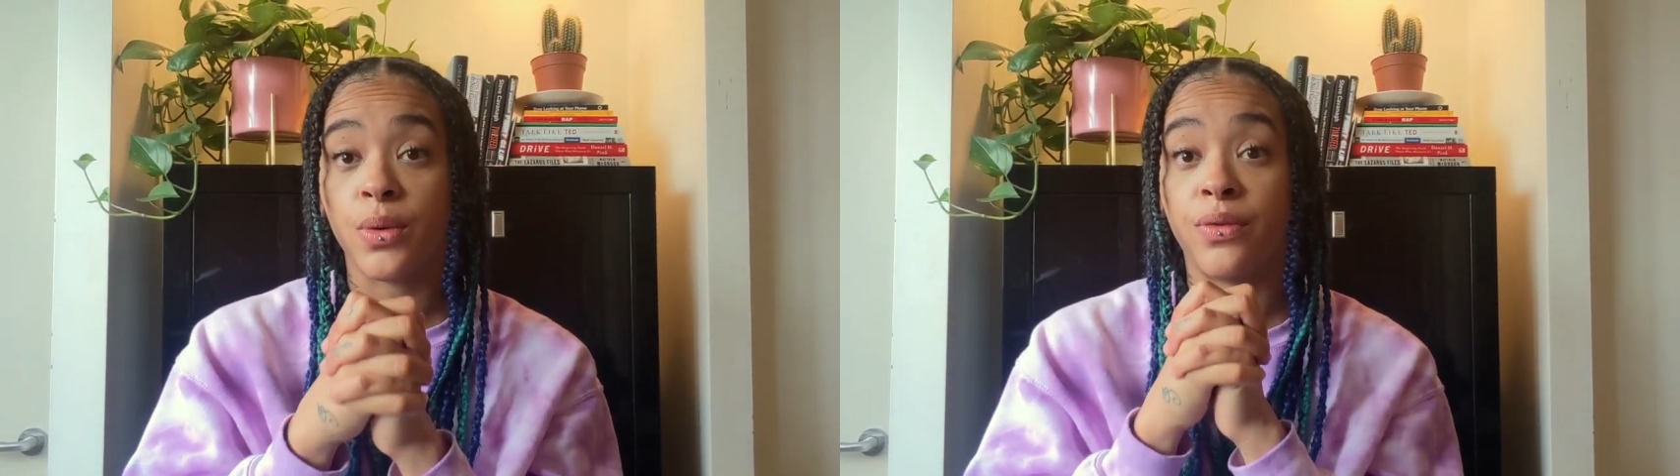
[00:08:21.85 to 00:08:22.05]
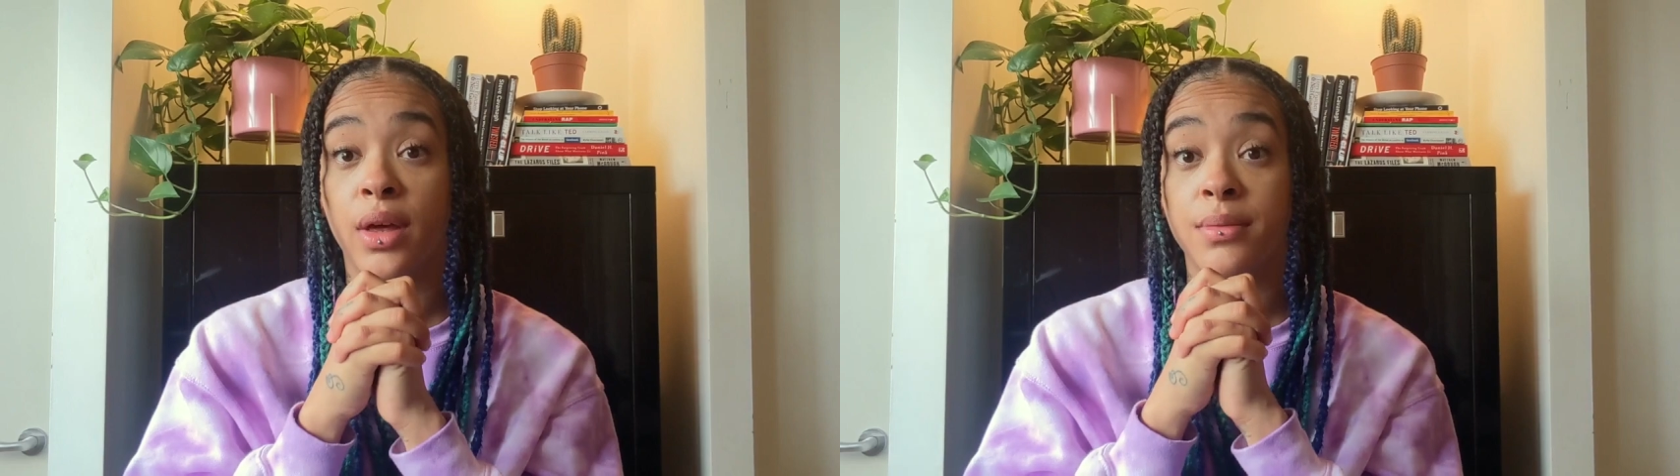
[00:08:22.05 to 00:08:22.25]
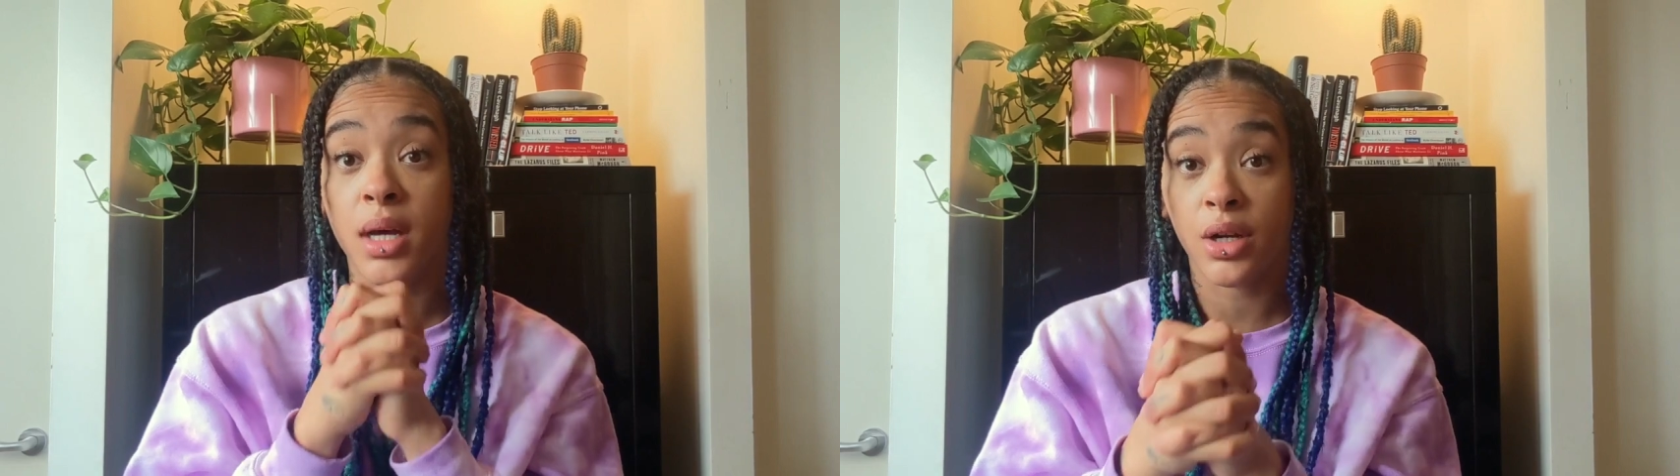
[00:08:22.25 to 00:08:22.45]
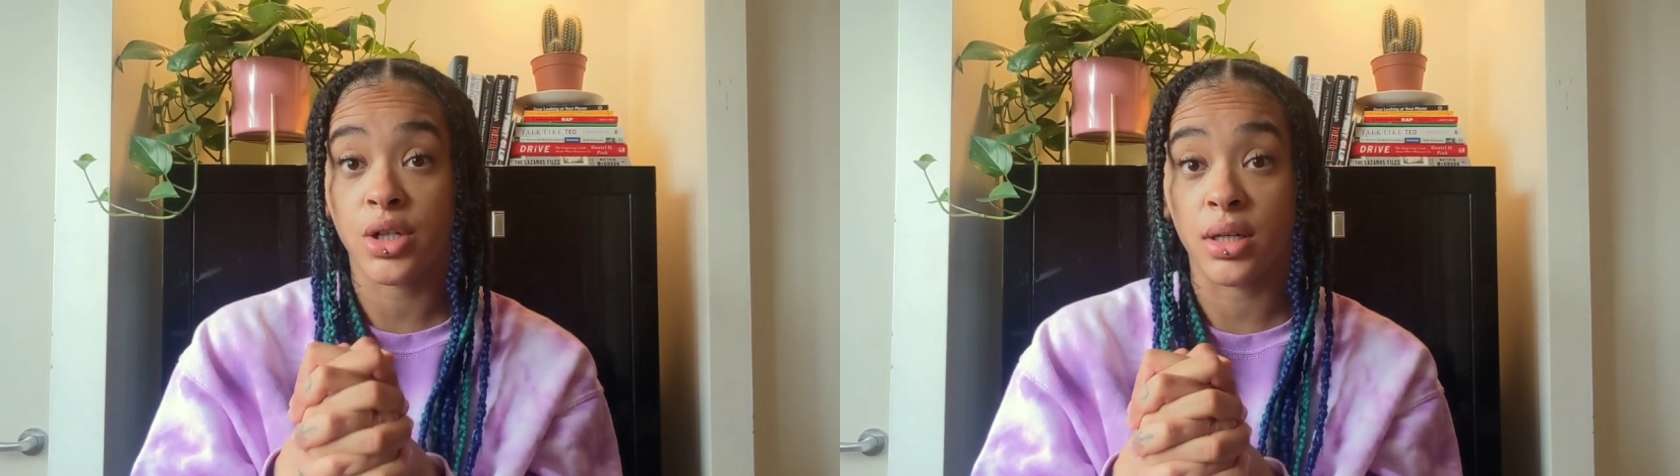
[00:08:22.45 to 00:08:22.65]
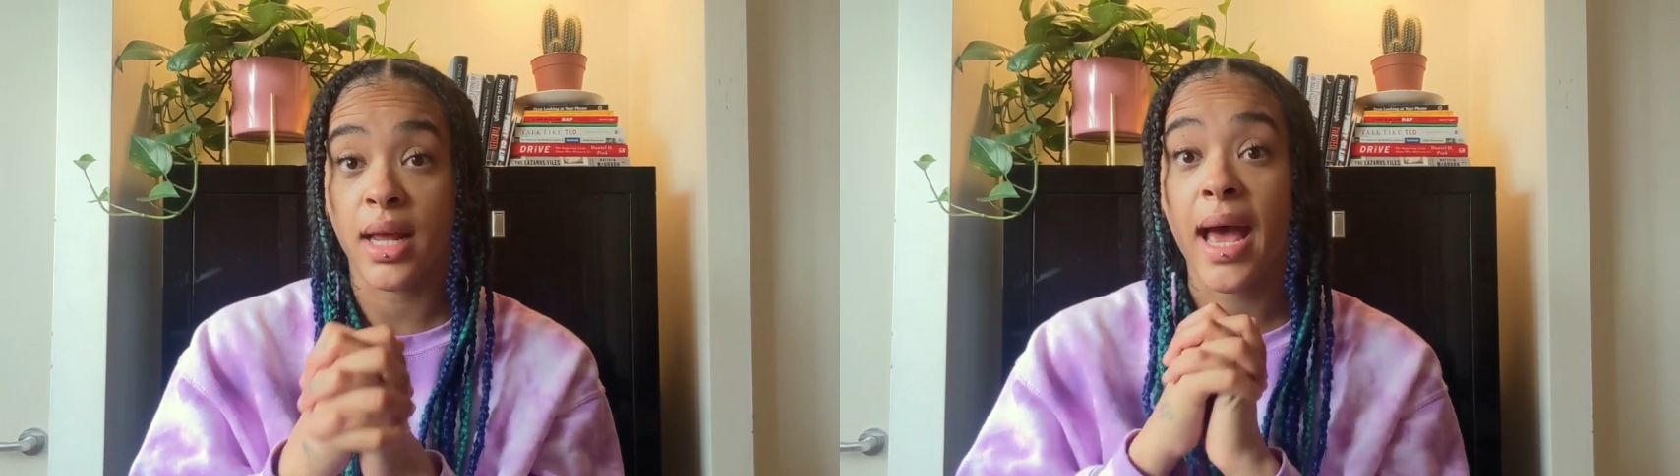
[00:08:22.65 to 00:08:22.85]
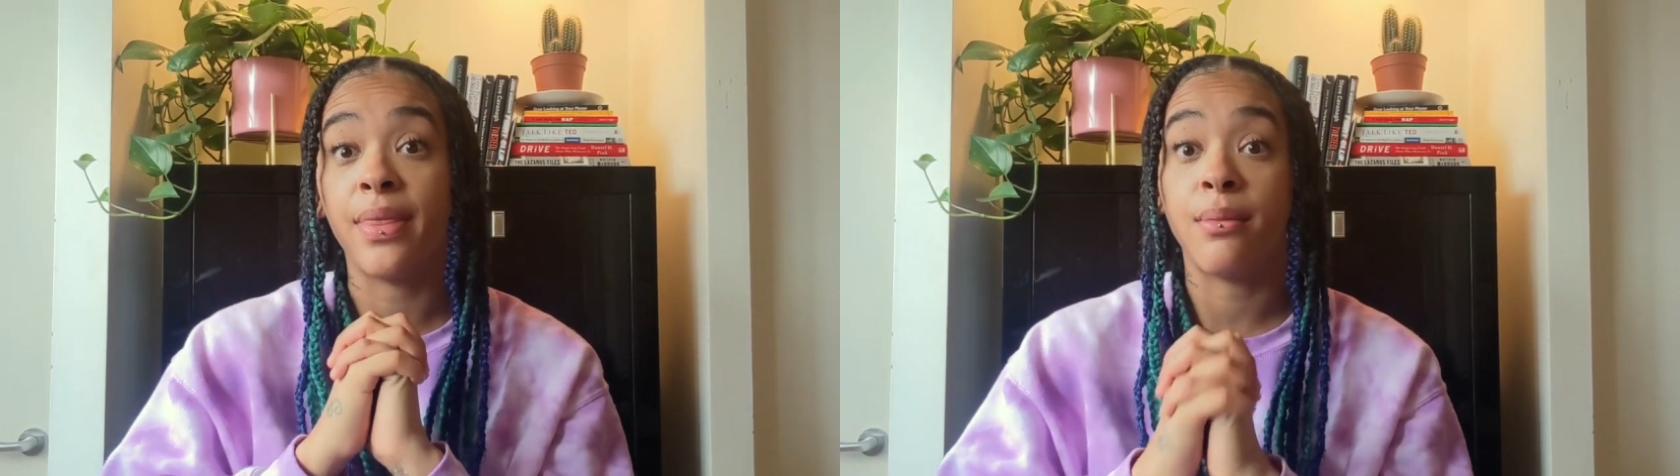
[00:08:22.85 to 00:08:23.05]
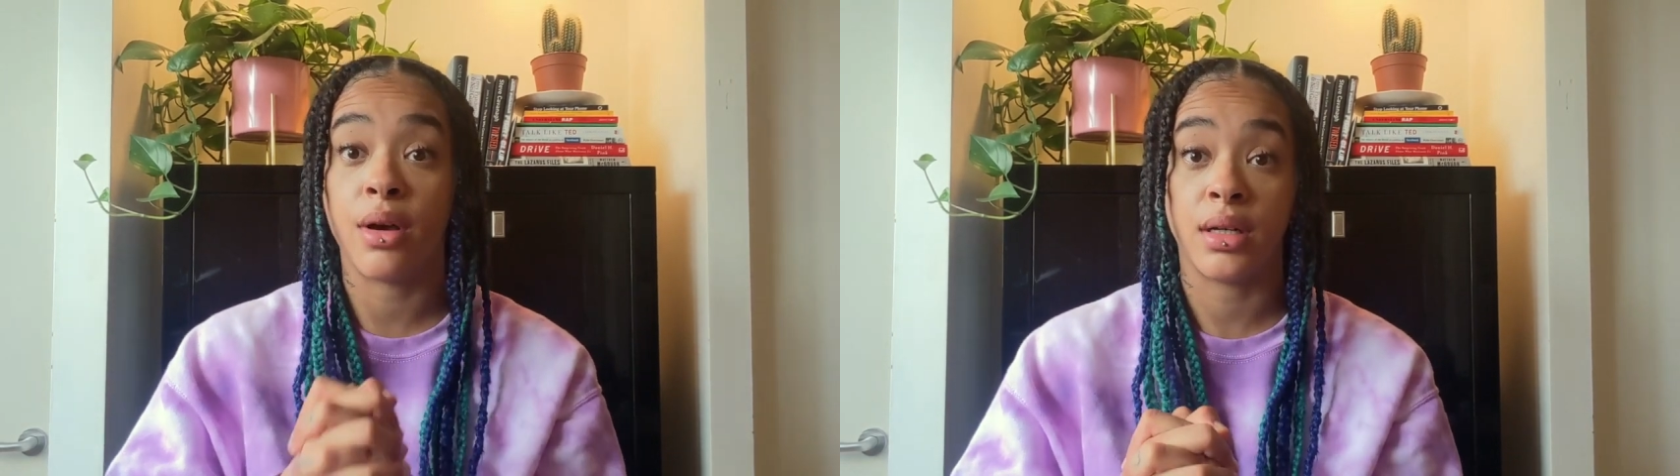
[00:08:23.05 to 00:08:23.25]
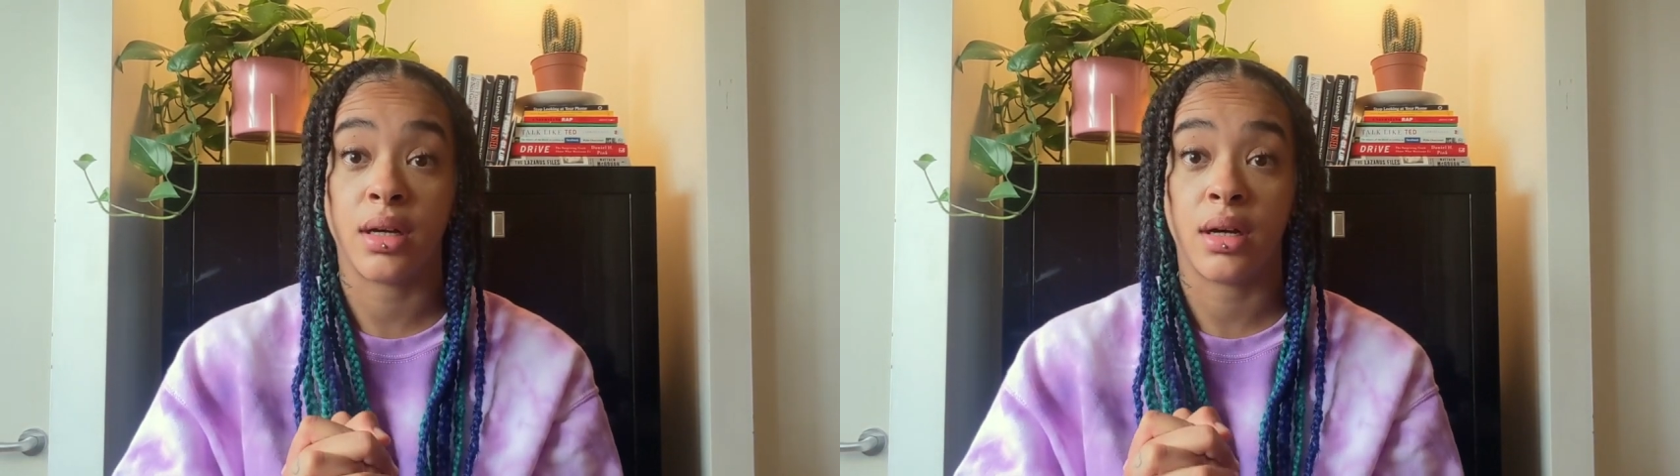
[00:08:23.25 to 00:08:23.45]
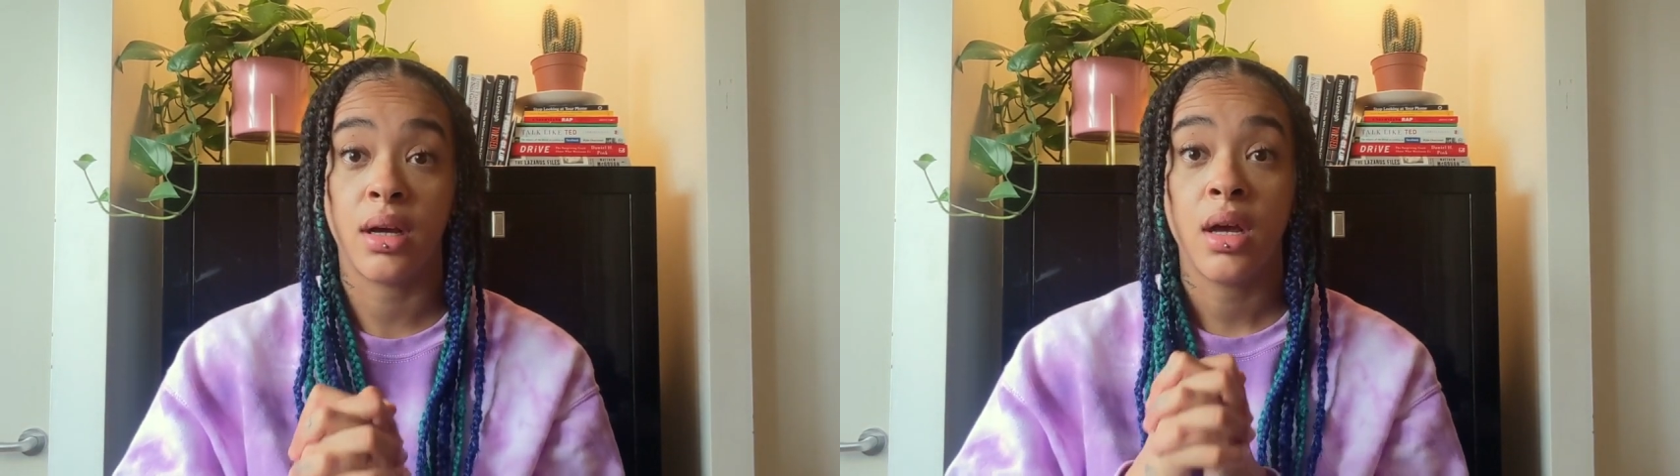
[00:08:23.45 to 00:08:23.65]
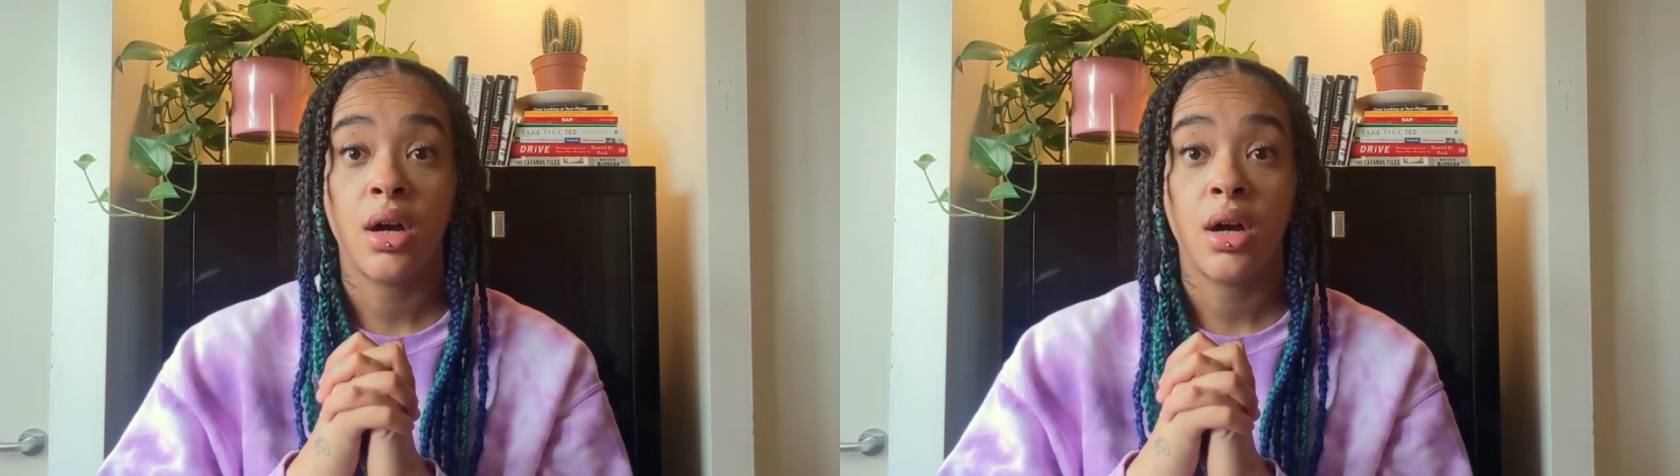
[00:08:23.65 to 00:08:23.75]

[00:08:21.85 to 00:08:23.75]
with the abduction and the murder